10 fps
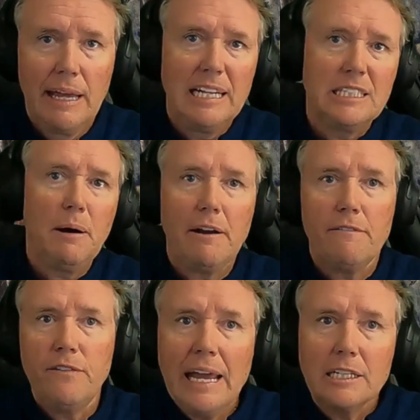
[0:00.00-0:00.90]
It's about a
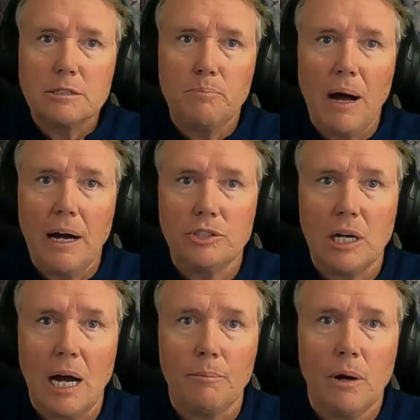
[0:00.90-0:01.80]
Vegas pawn
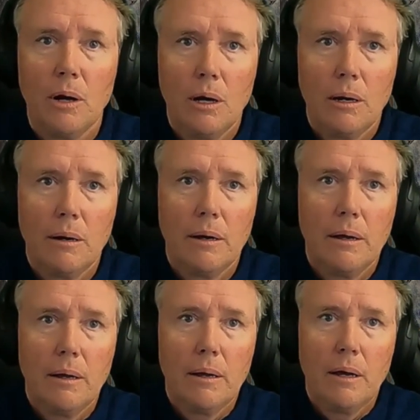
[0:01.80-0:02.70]
shop
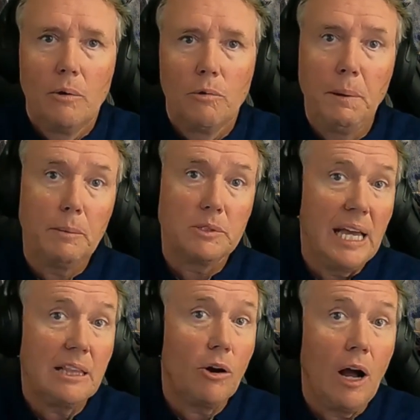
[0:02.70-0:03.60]
where people
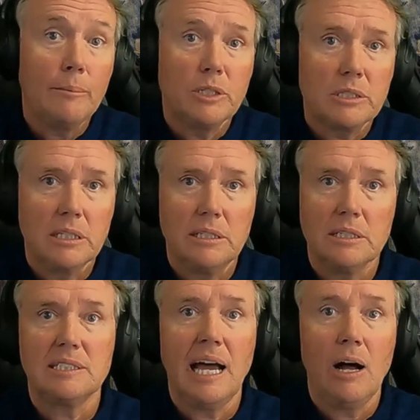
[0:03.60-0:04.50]
take their objects in to
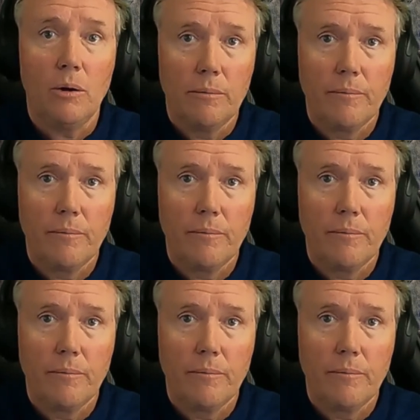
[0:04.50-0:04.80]
sell.